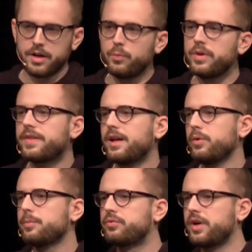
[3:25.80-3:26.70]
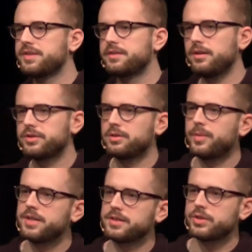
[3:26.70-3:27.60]
And with that, we embraced the
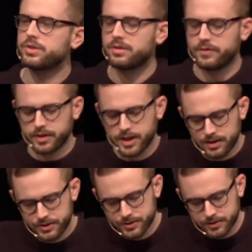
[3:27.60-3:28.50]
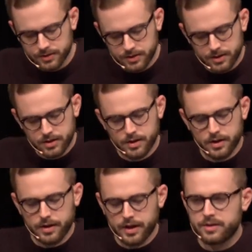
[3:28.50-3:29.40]
legitimization of our culture,
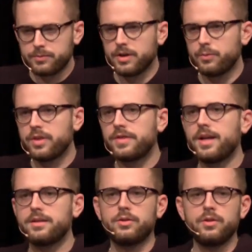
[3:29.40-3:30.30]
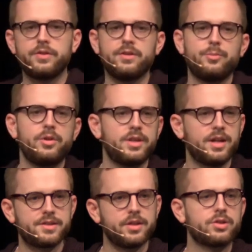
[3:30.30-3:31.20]
and with that also the
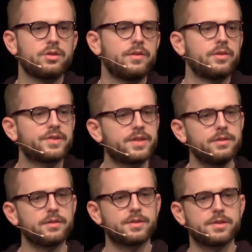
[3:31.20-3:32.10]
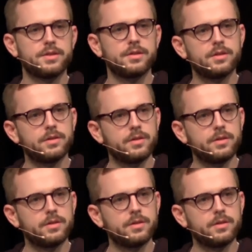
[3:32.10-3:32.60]
monetization of our skills,